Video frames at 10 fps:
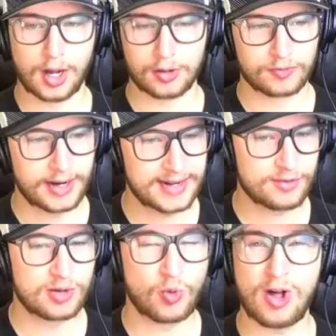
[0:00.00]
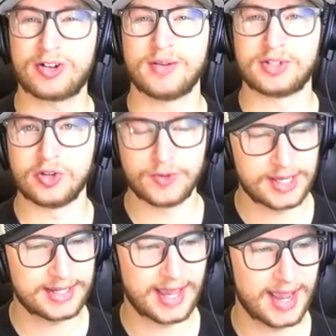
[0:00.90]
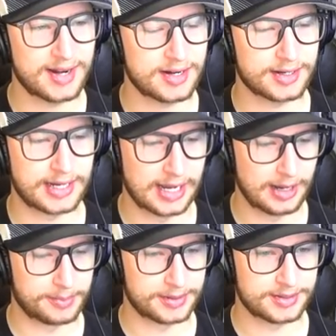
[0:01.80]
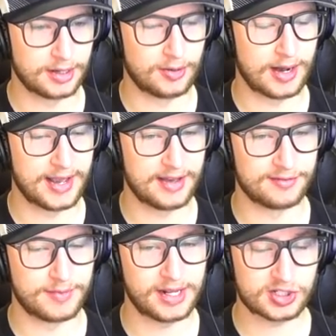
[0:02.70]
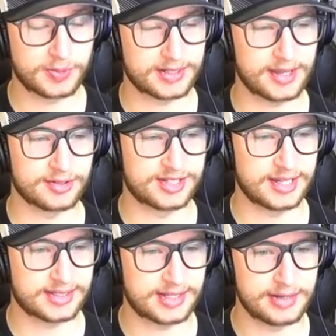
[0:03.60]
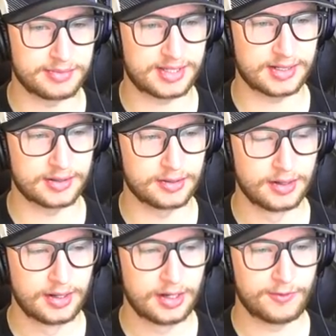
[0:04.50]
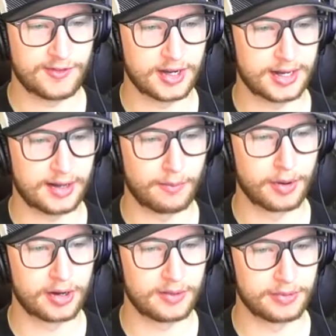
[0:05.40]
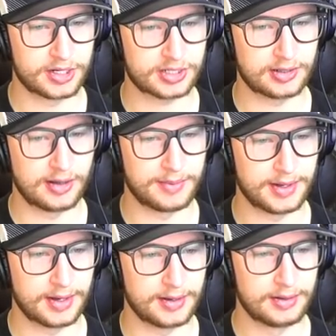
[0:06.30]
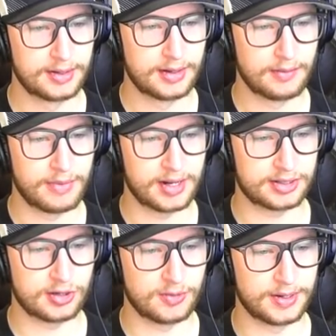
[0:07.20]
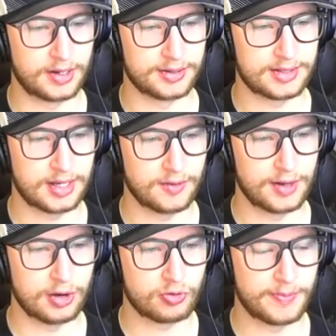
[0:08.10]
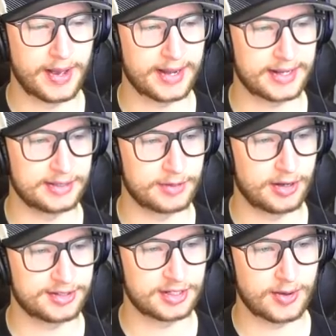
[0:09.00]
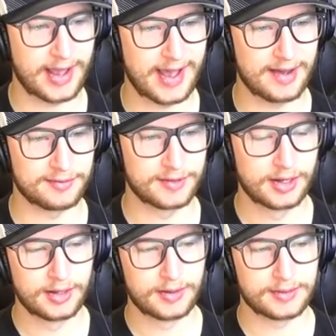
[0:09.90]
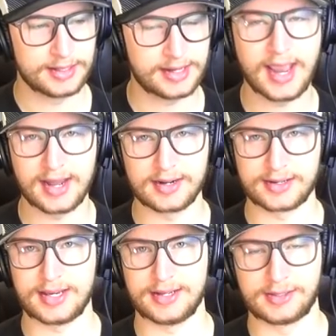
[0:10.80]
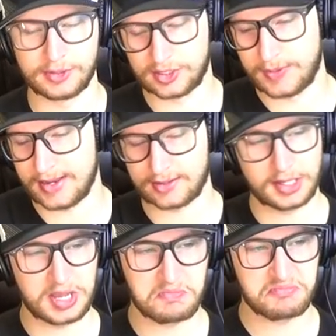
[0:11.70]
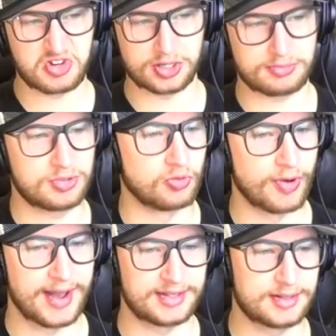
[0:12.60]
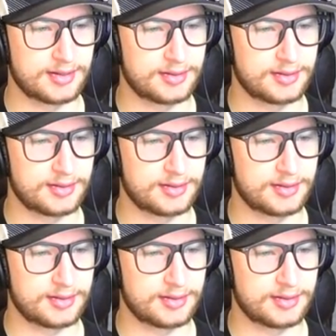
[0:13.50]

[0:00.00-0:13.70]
All right, everyone, welcome to the Canada Cup. So I have managed to put together six teams here. We've got Alberta, British Columbia, Manitoba, Ontario, Quebec, and then we also have the Canada Geese, which is basically just the rest.